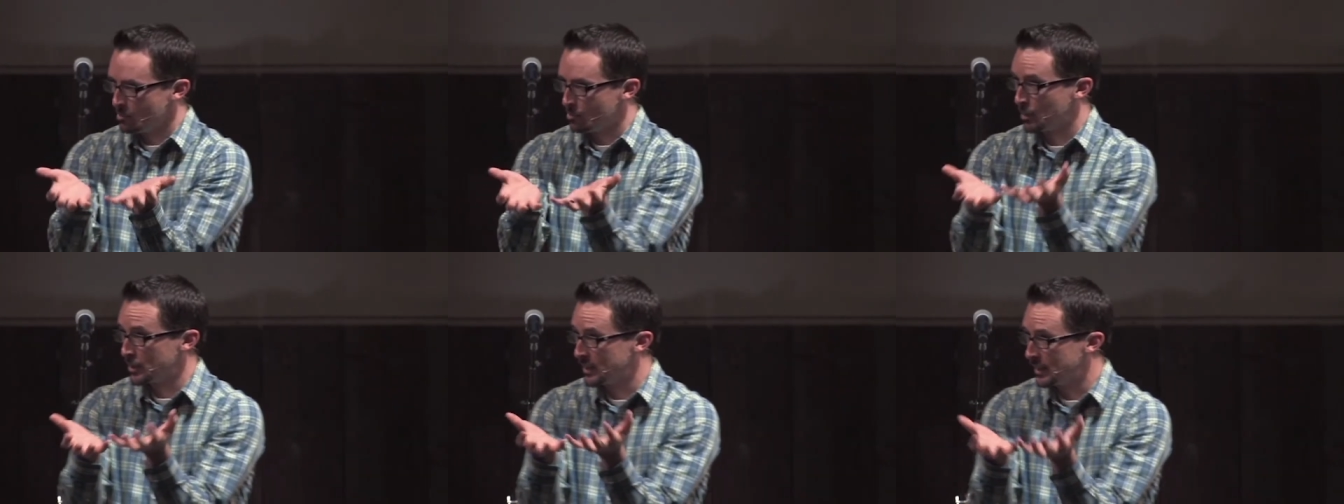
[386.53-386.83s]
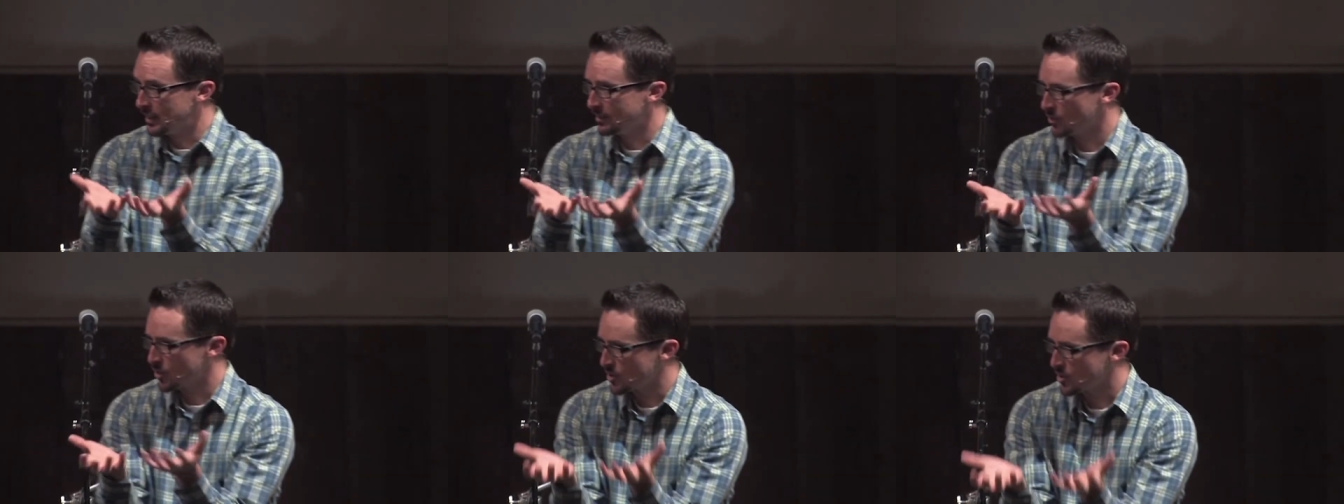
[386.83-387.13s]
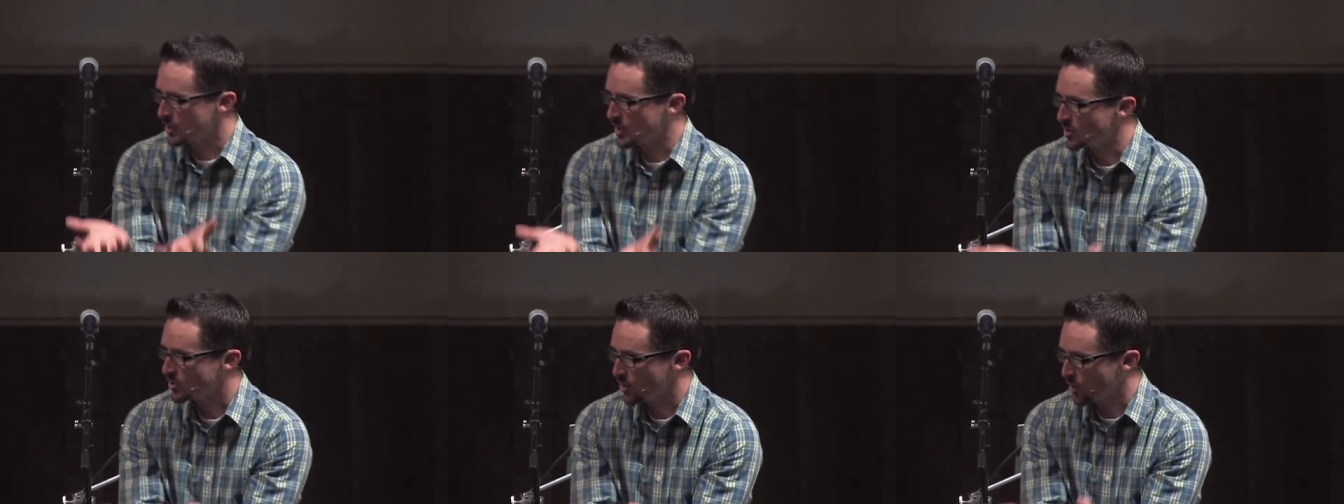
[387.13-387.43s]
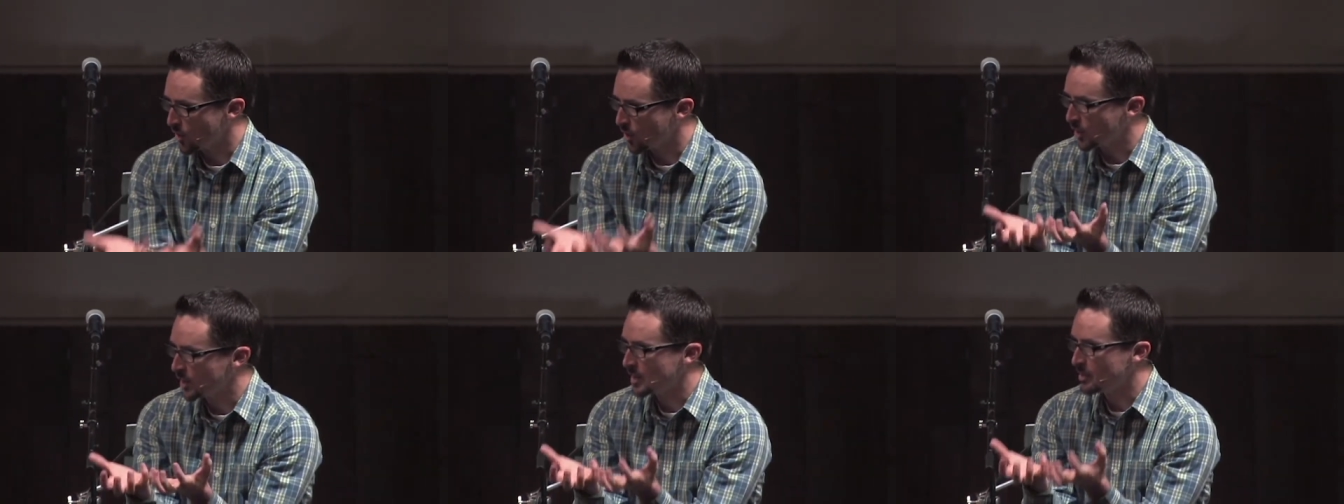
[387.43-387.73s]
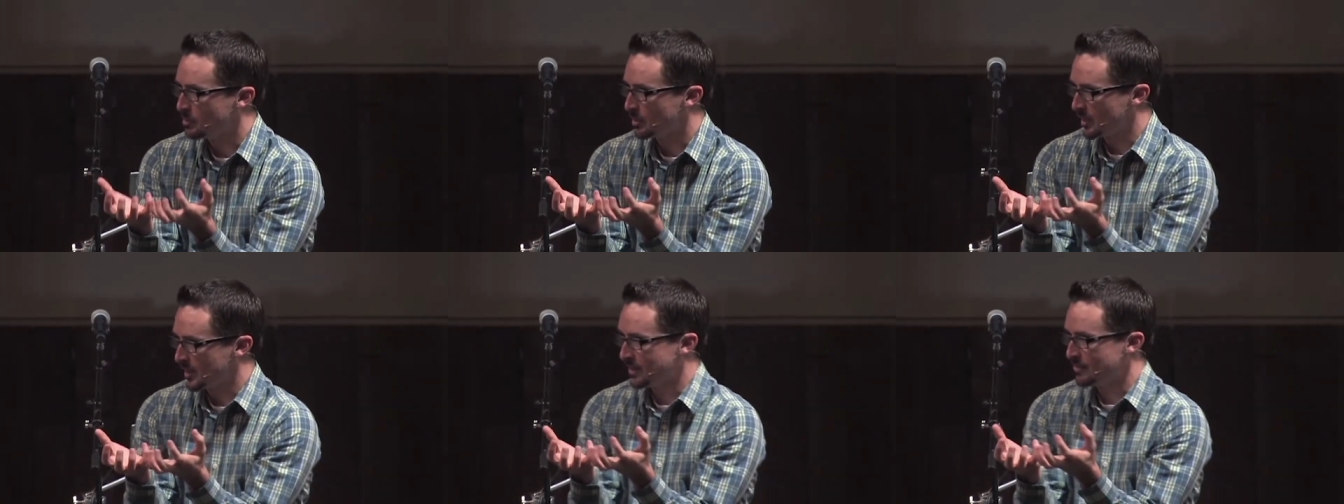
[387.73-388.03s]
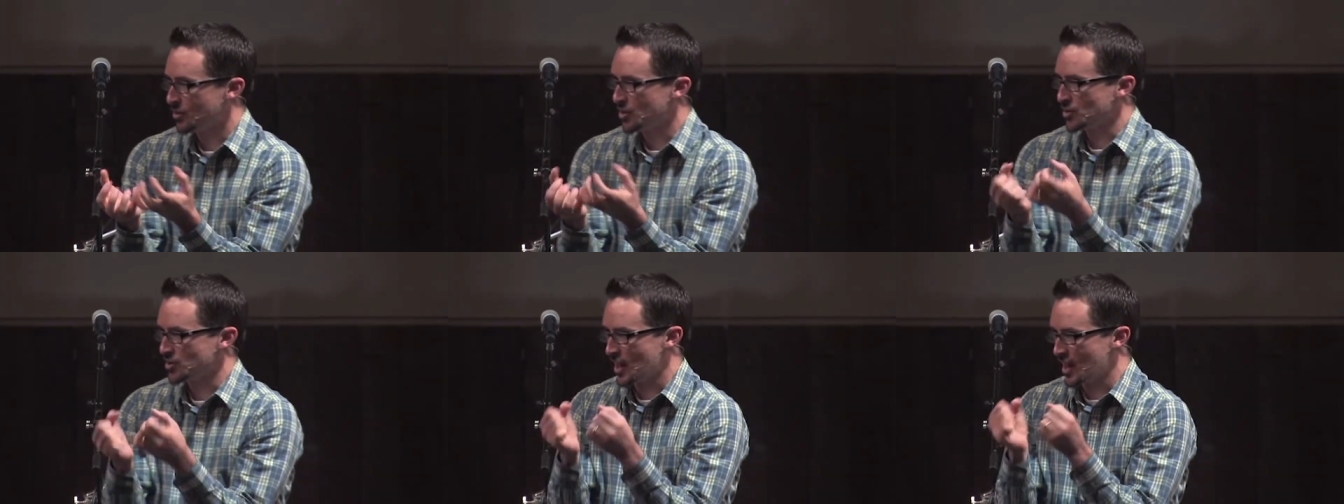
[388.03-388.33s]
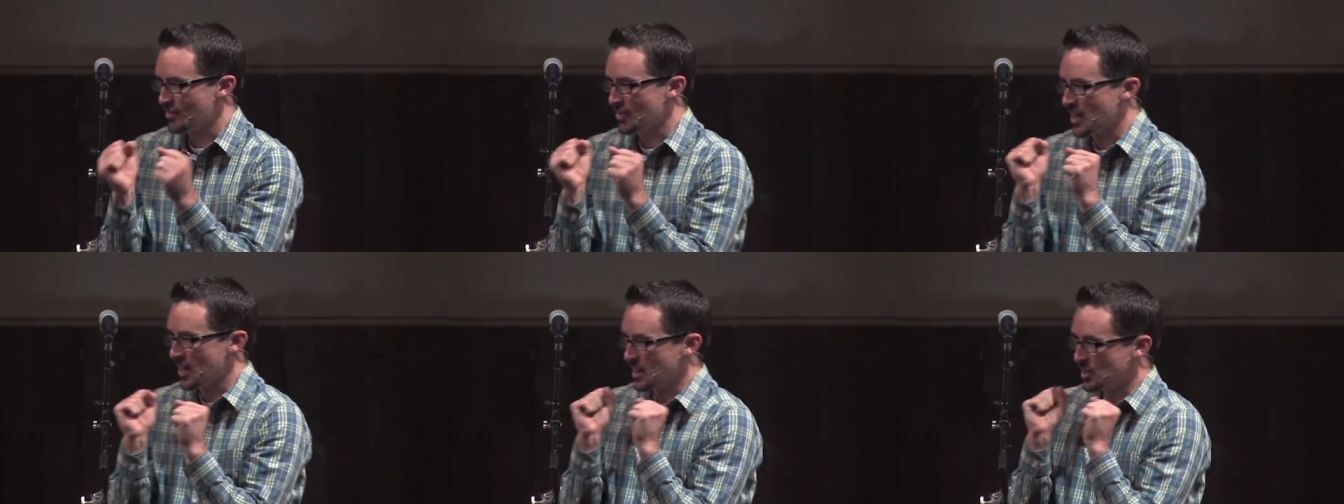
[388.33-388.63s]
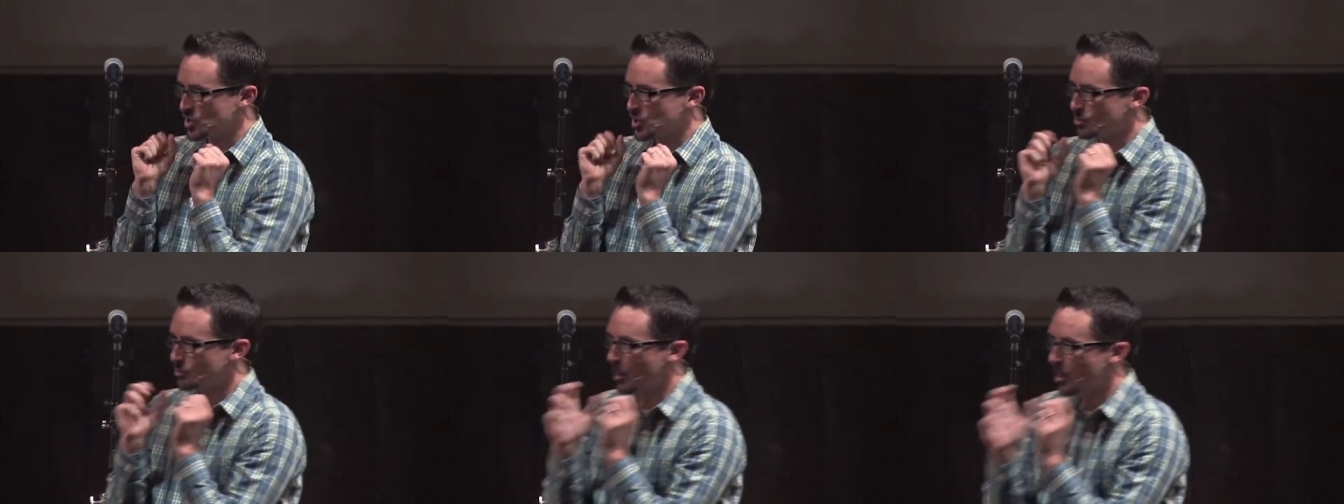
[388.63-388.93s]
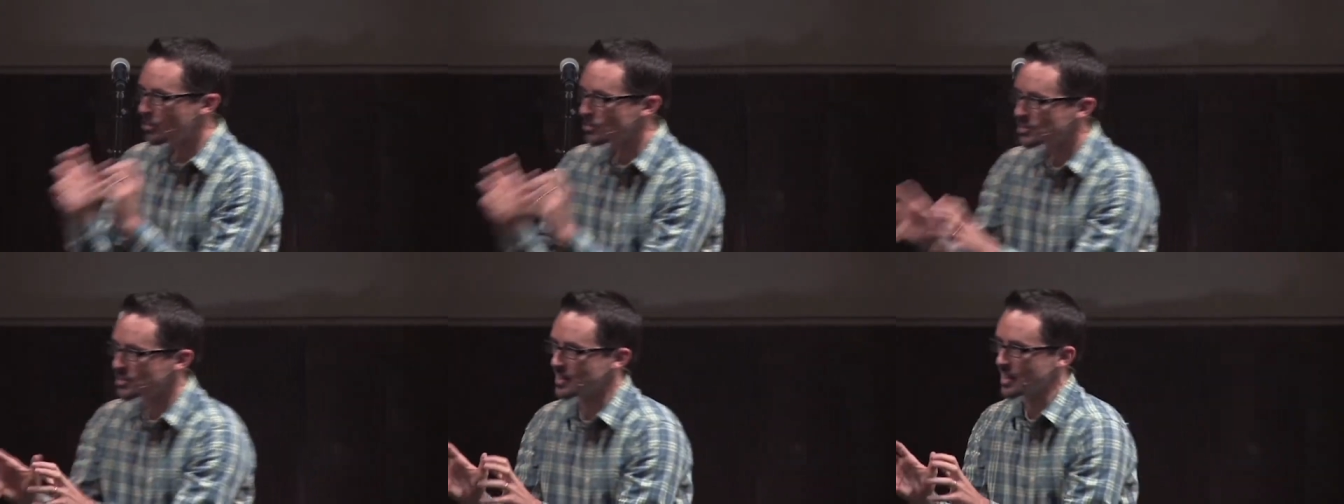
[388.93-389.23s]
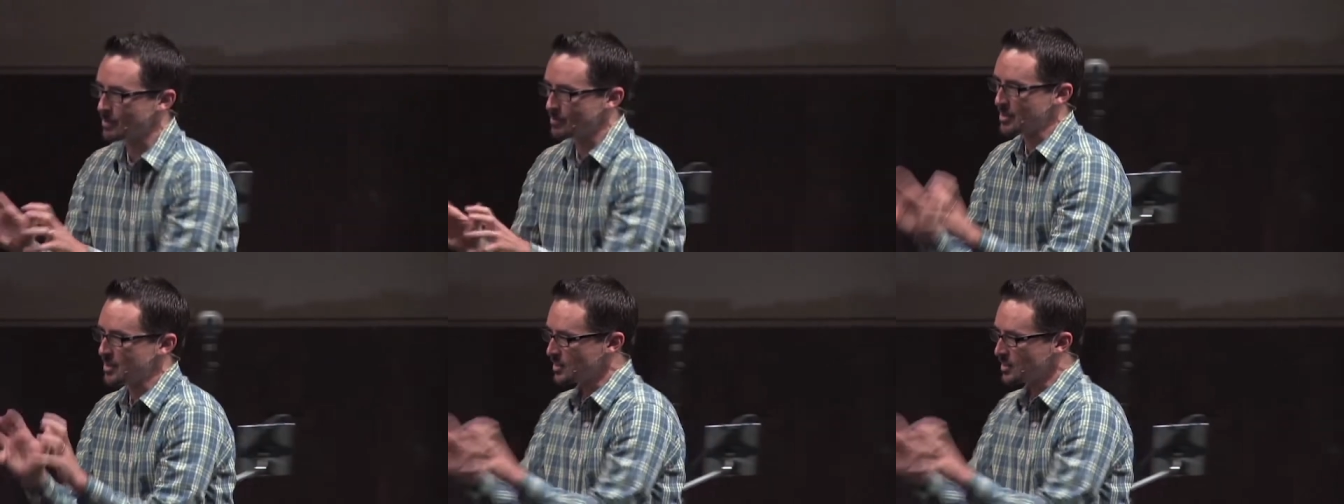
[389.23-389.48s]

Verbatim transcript: believers, these early believers, and then he spoke to them,